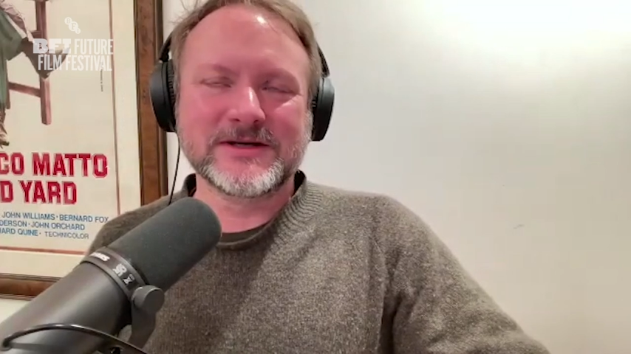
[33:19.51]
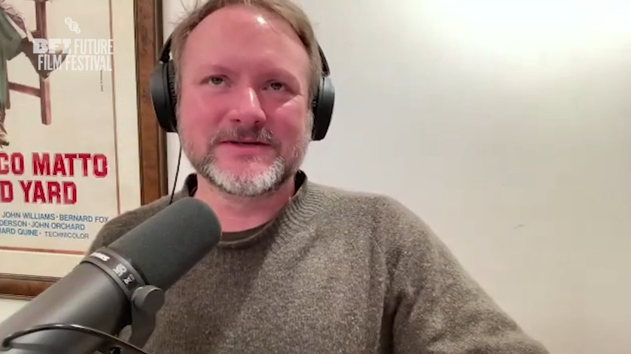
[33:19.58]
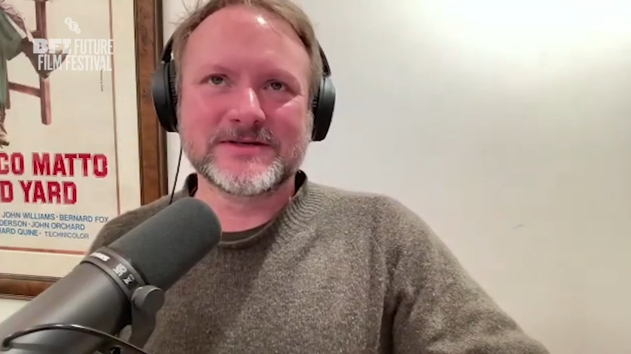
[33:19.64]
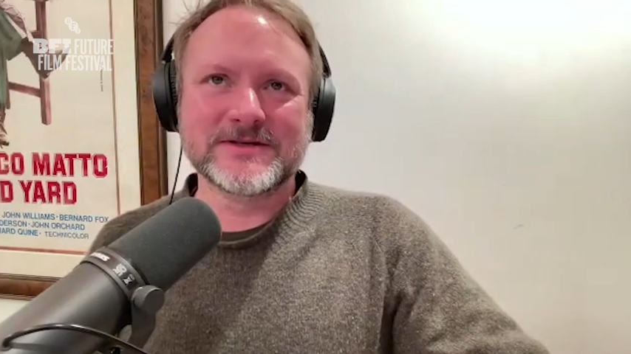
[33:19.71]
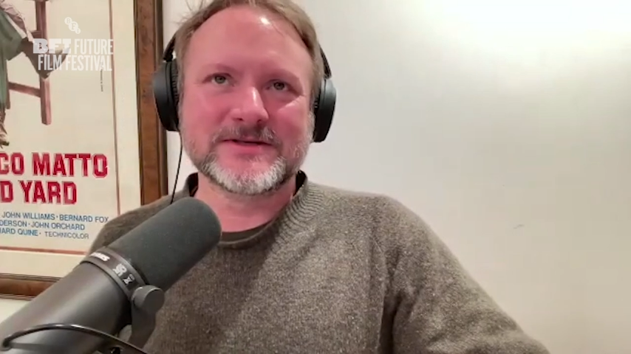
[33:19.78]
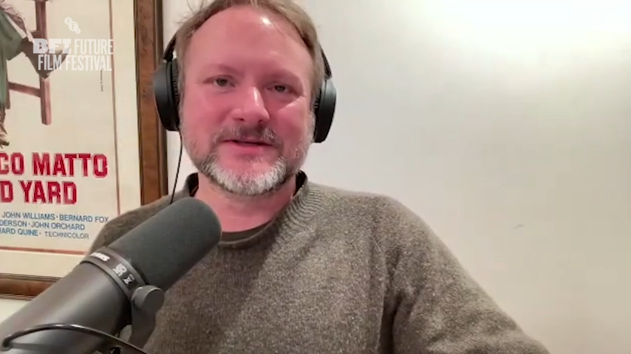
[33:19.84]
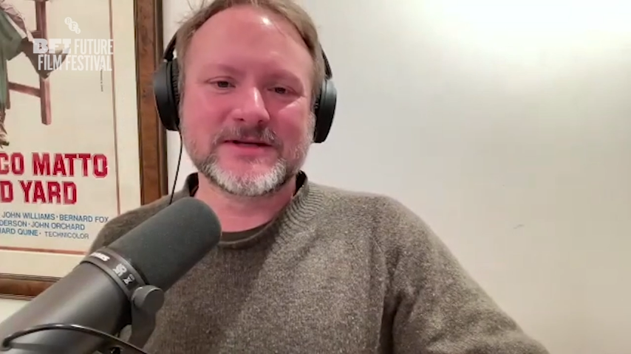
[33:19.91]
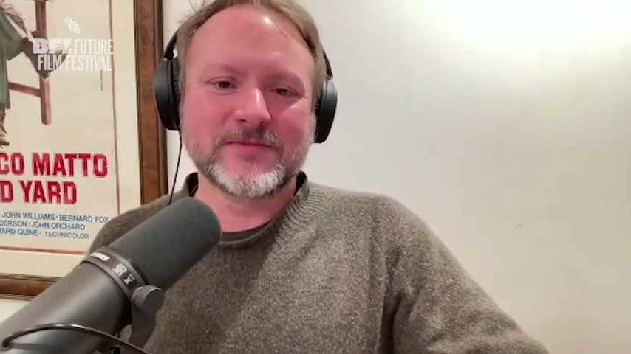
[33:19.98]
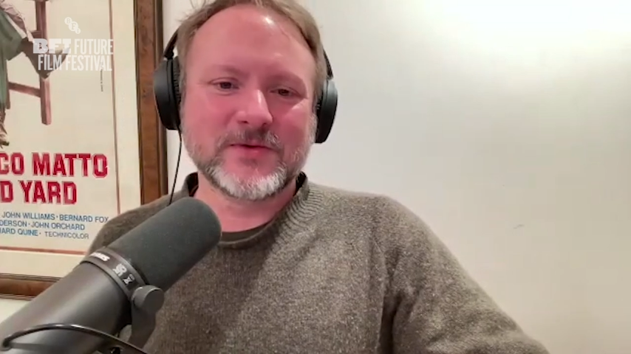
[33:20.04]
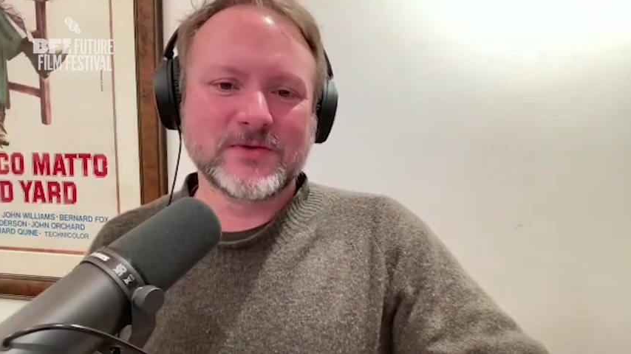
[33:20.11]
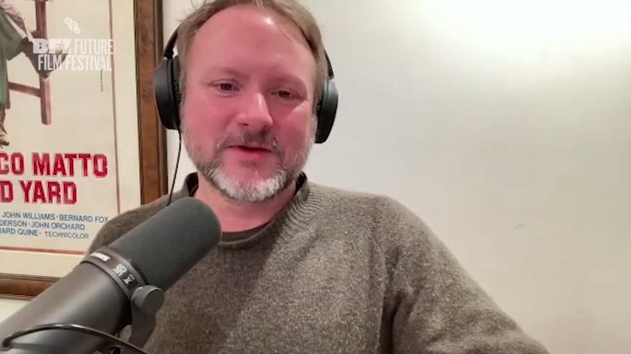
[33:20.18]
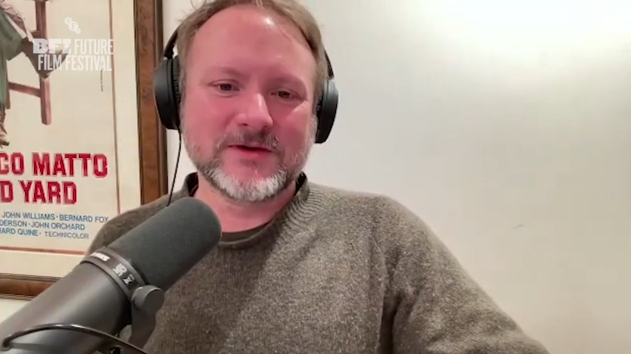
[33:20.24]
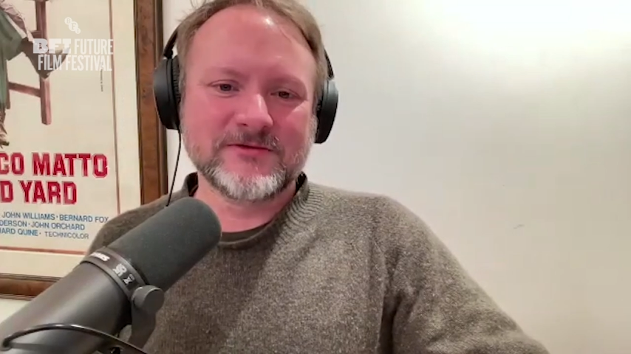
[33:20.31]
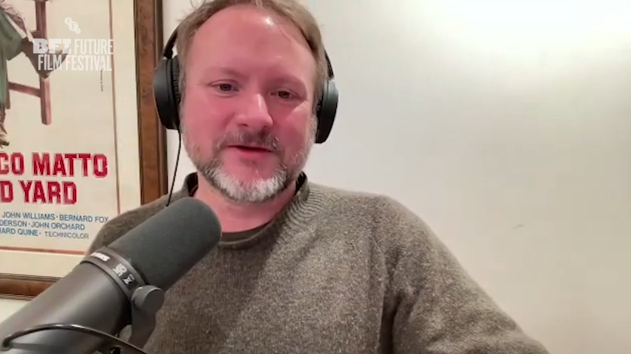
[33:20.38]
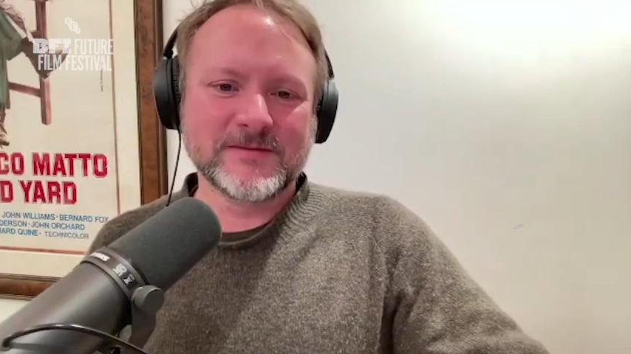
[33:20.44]
is to step
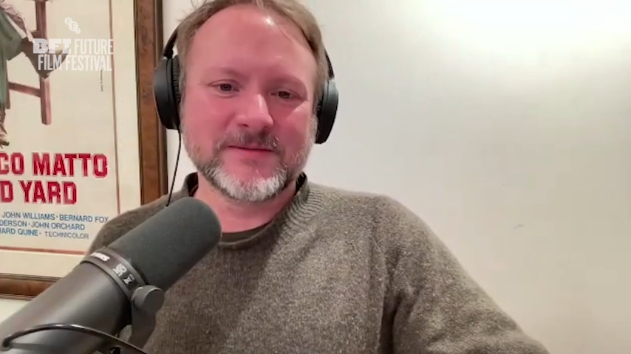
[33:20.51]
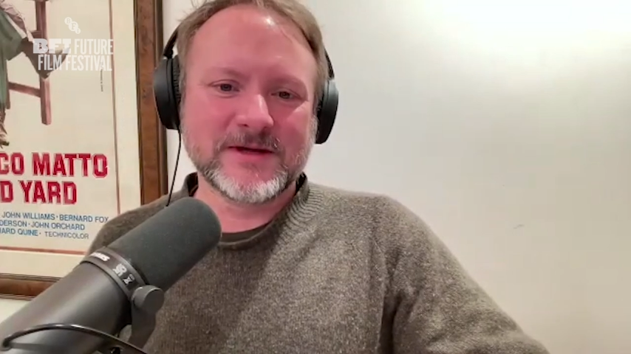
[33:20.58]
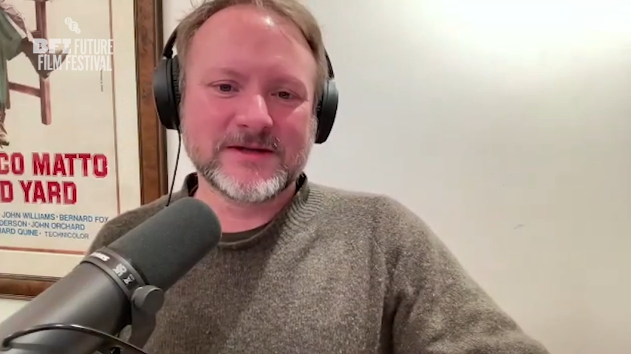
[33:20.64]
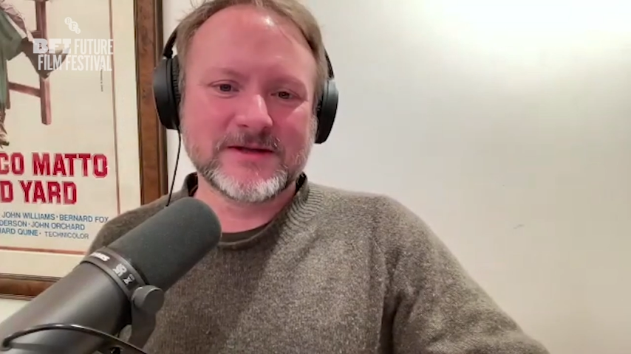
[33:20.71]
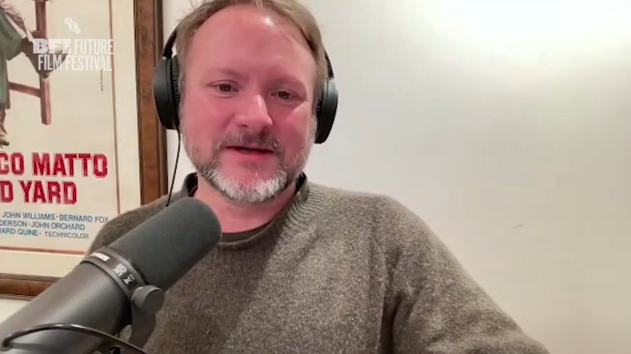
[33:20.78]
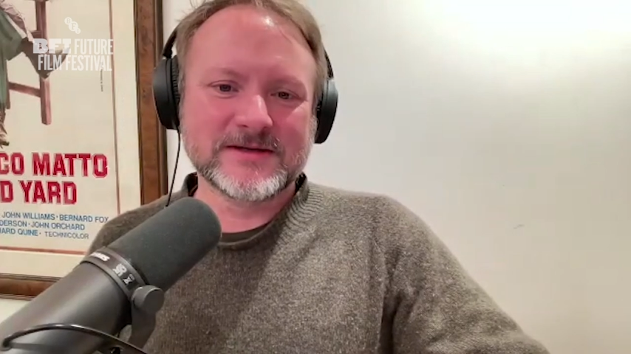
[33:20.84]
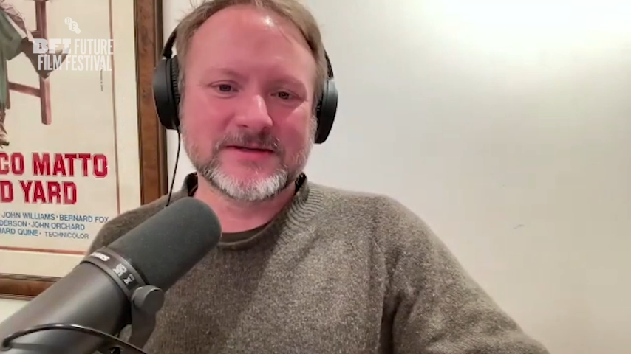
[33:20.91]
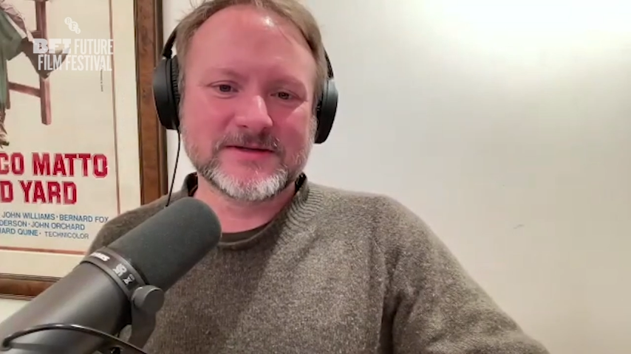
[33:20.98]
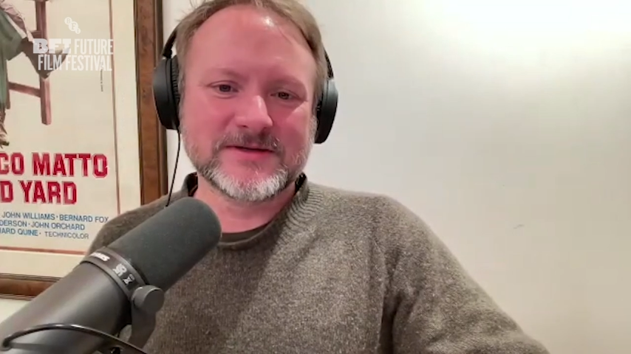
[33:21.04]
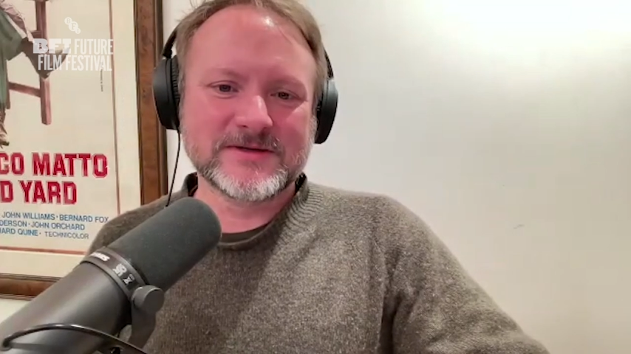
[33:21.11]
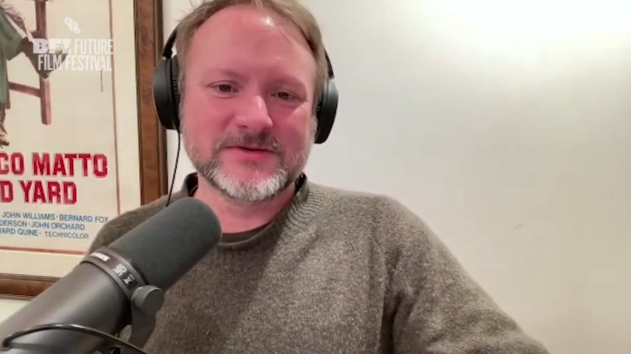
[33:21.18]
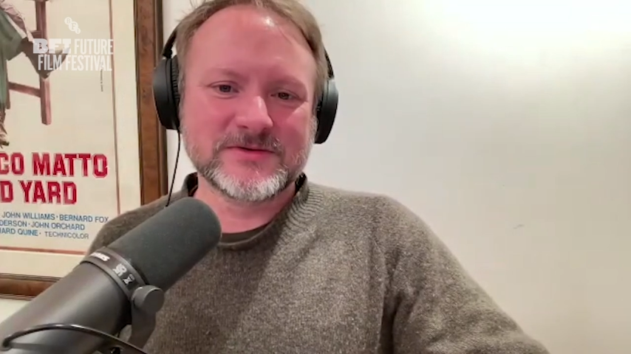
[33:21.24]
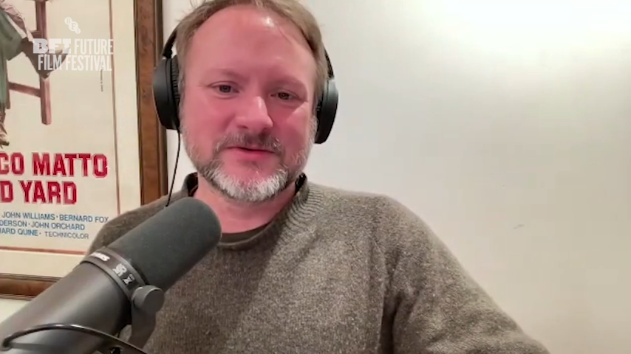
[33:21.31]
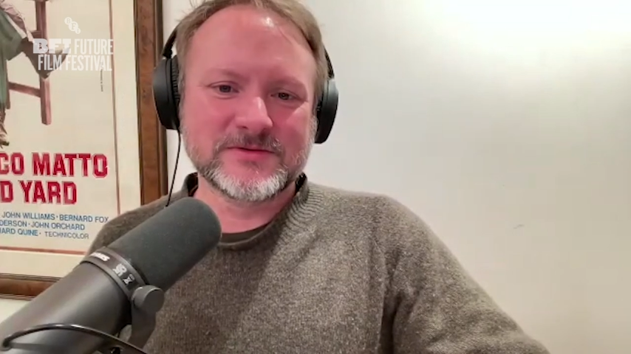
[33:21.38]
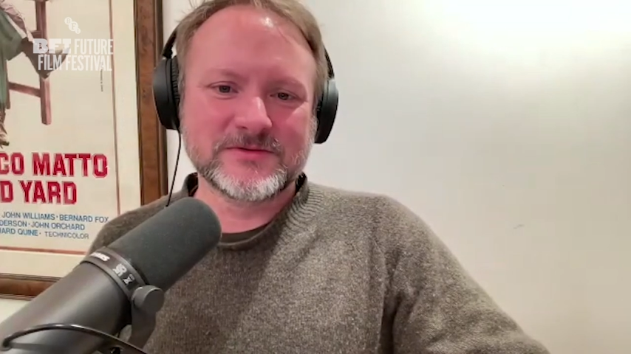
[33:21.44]
away from it and
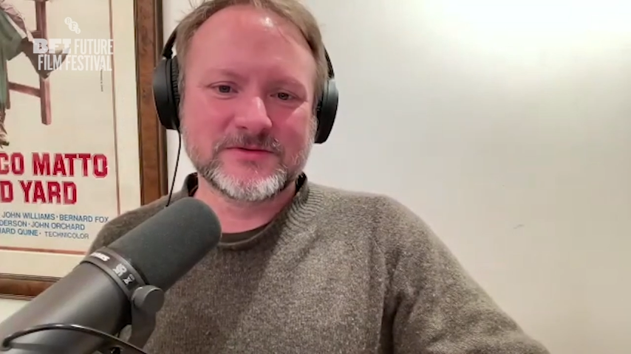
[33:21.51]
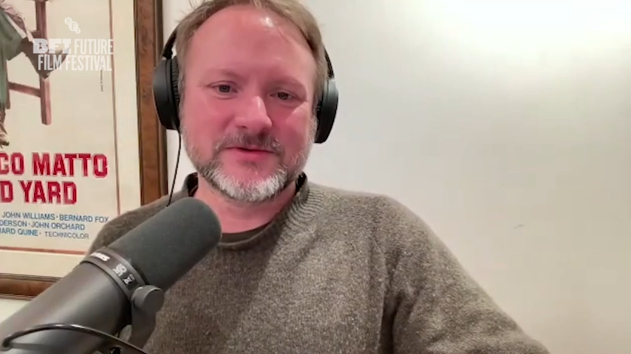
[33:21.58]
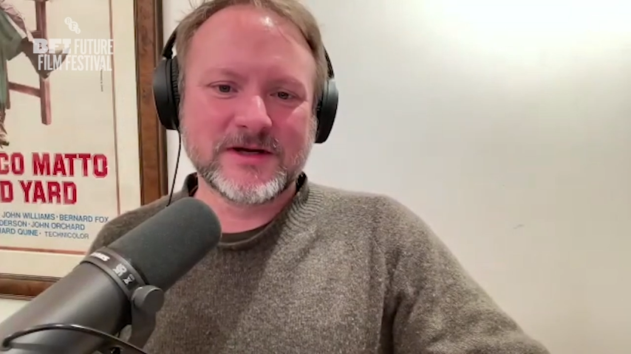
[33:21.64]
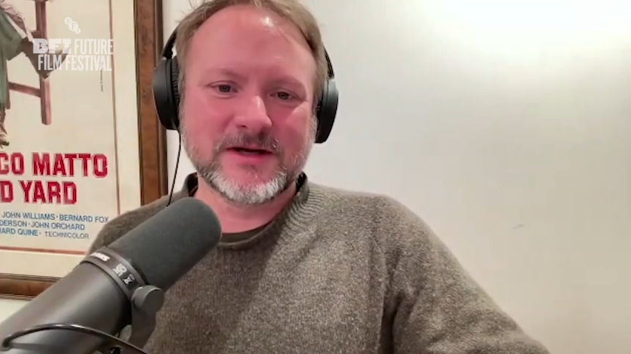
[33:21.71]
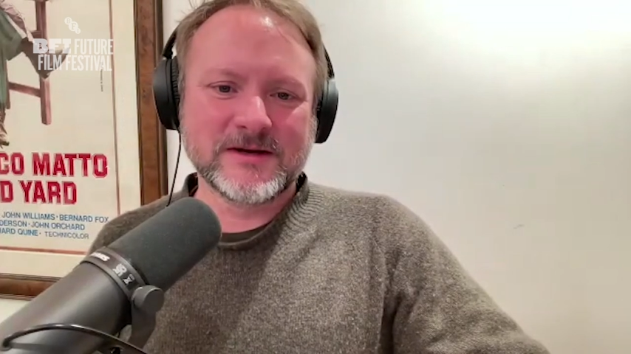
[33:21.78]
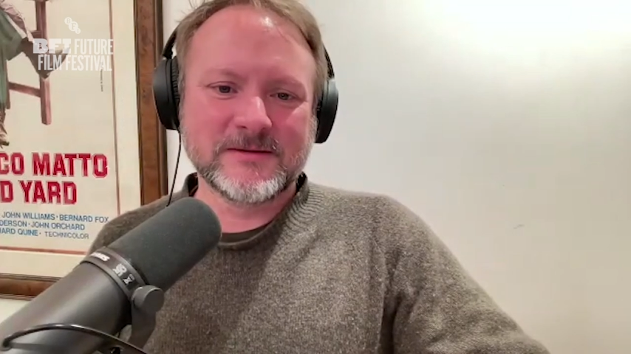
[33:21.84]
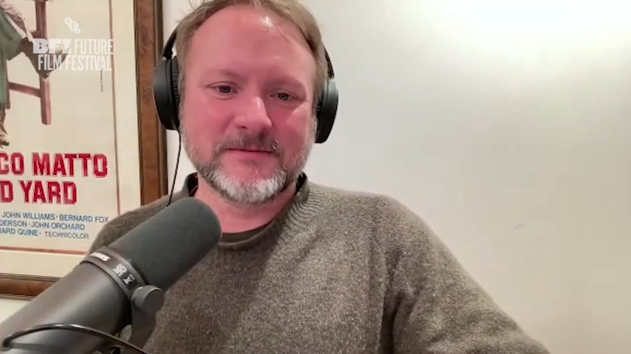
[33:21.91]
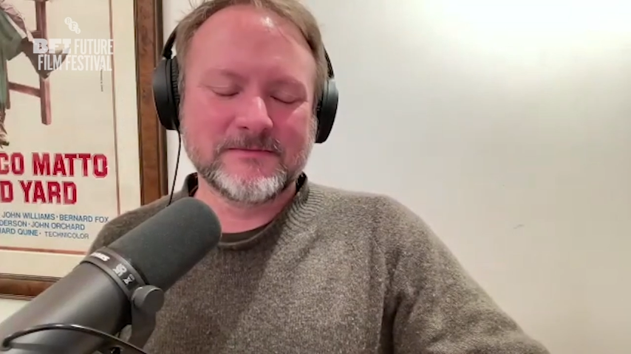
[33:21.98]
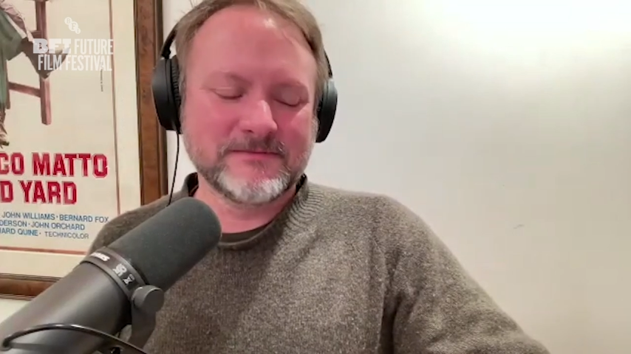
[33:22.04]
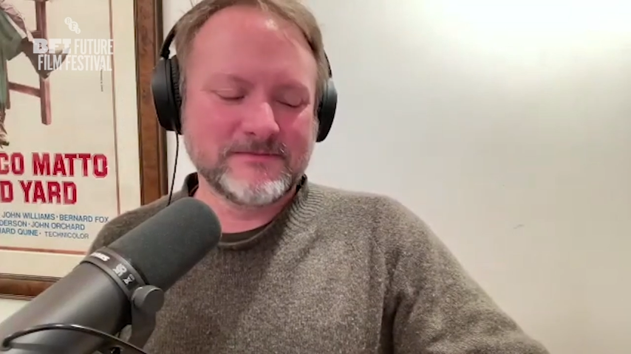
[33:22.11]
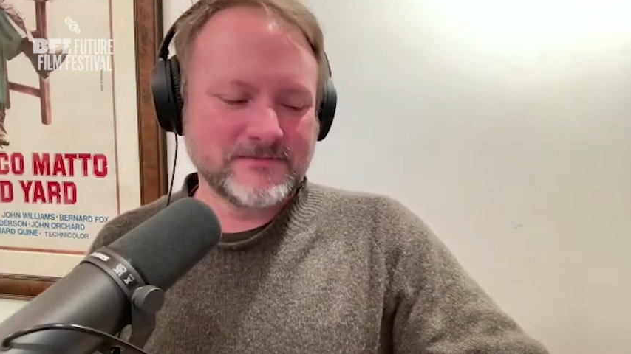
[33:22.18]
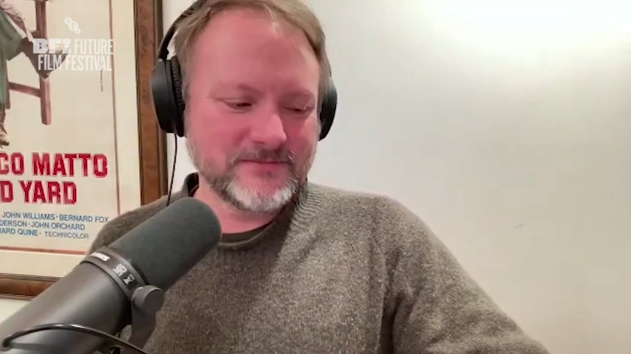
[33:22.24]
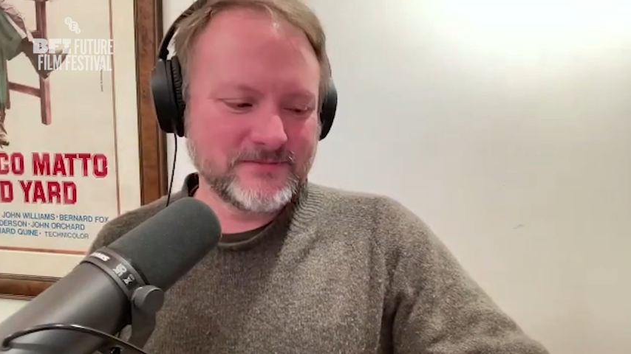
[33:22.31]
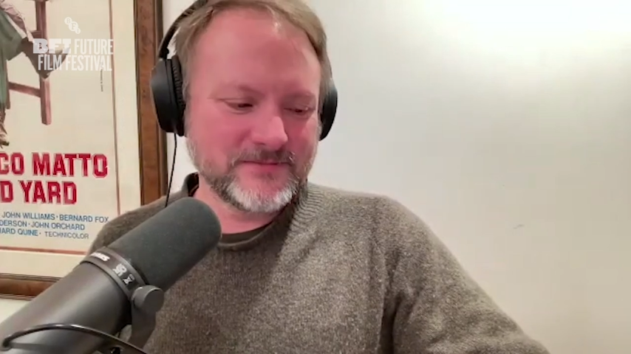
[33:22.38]
to, um,